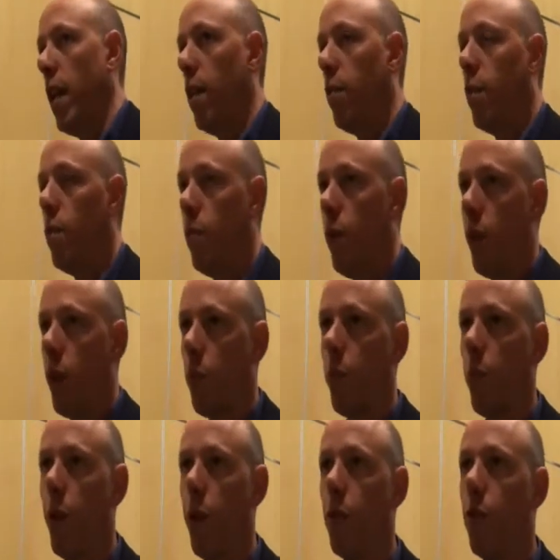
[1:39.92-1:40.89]
Now, when we
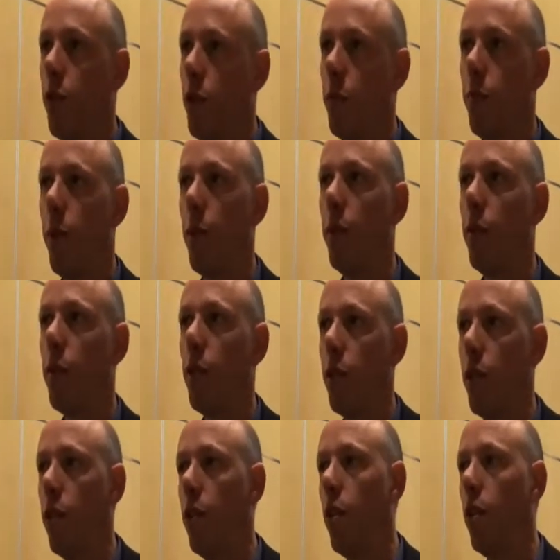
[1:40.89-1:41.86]
compared
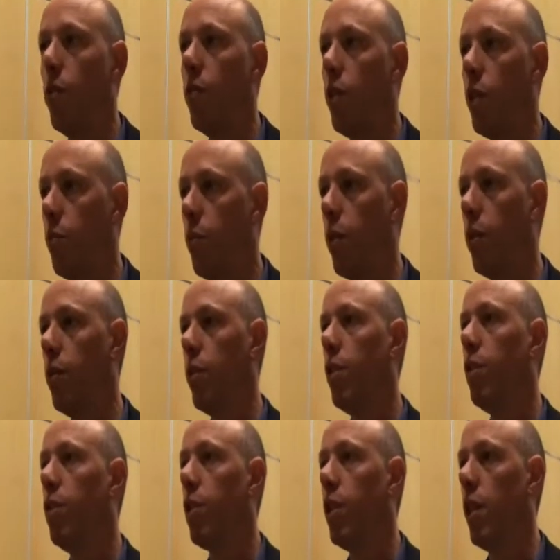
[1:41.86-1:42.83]
responders and
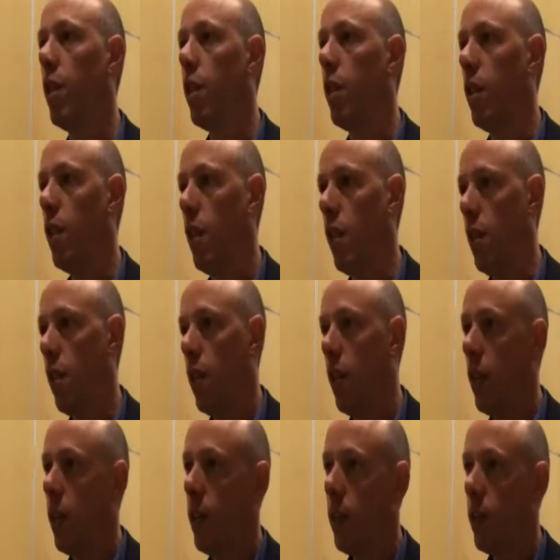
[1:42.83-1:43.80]
non-responders in the
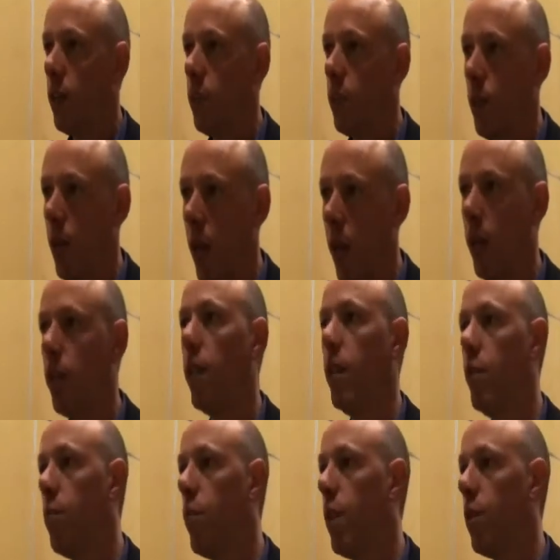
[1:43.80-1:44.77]

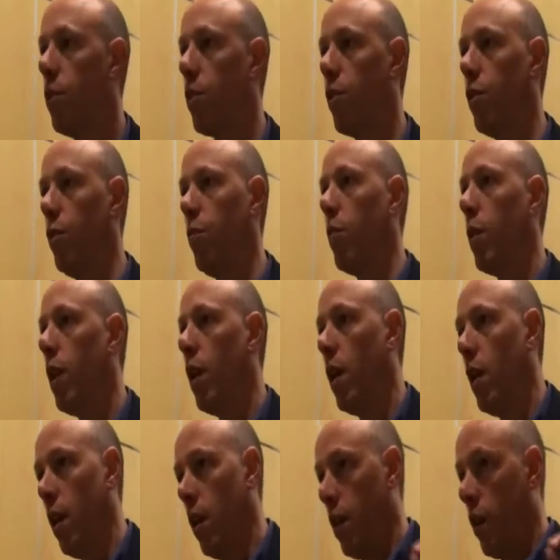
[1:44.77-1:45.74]
mildly depressed group,
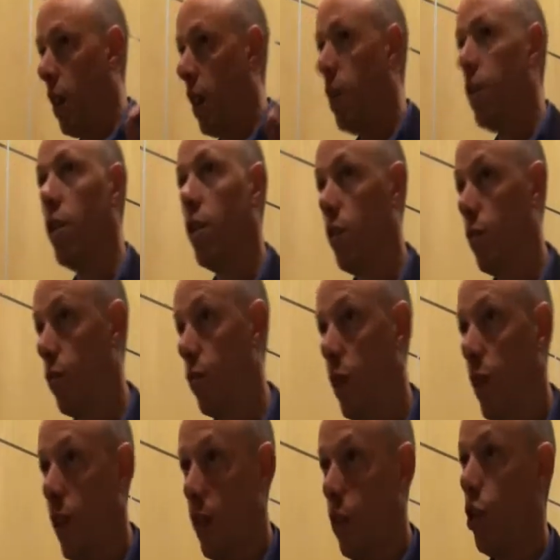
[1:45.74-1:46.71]
they didn't
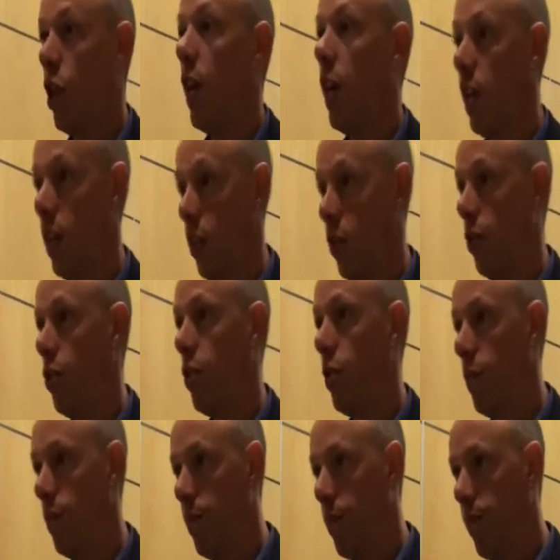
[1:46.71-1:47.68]
really
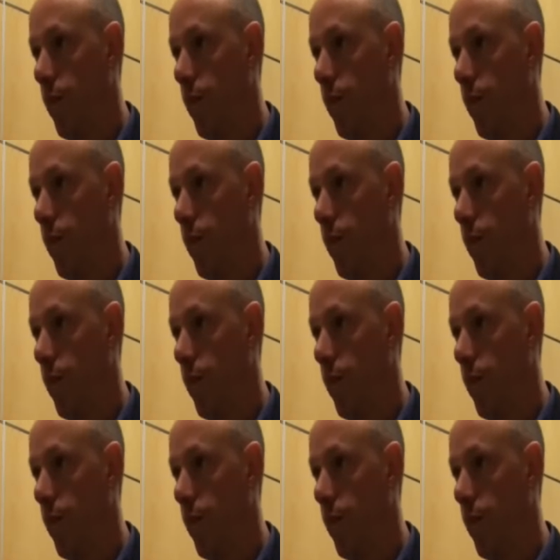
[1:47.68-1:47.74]
change